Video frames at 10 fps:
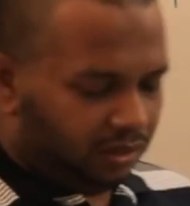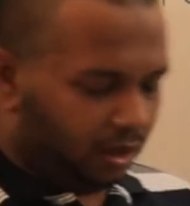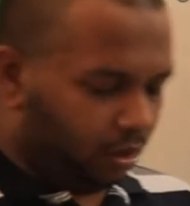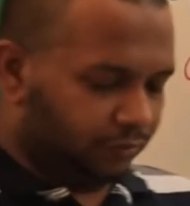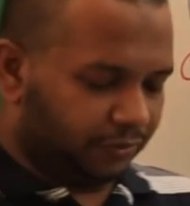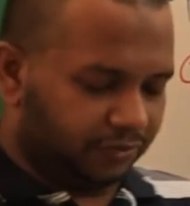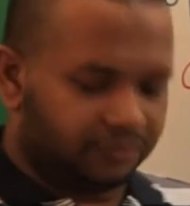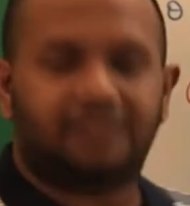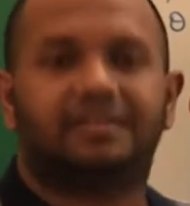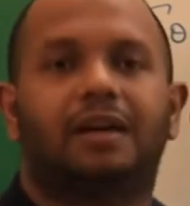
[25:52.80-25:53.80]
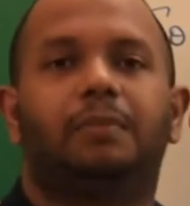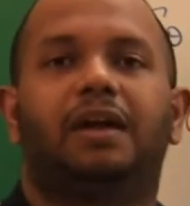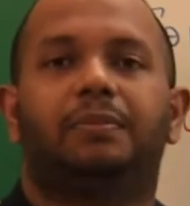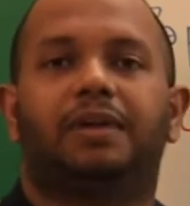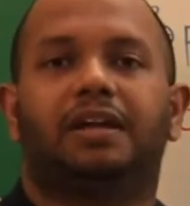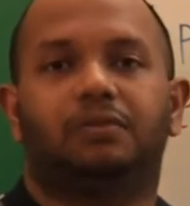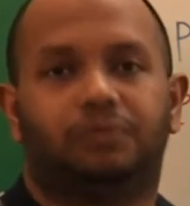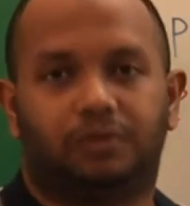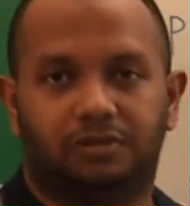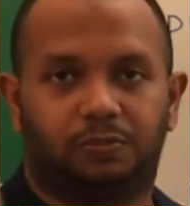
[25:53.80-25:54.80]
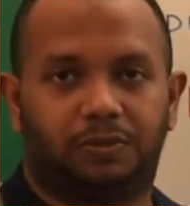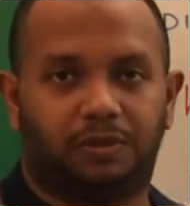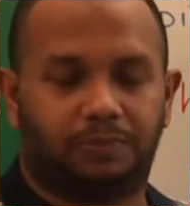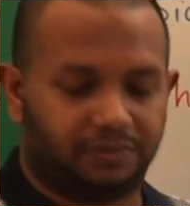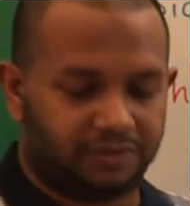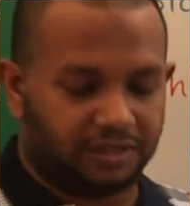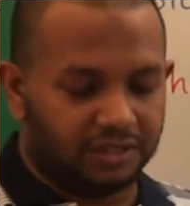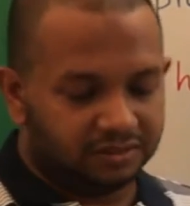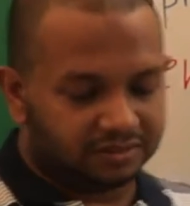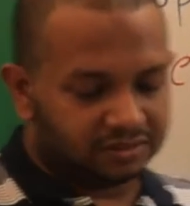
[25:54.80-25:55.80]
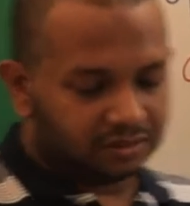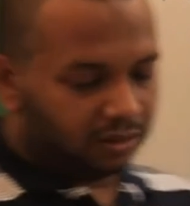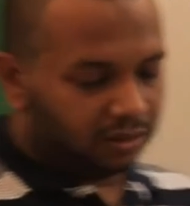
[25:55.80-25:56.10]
Now, the first example I am taking for this purpose is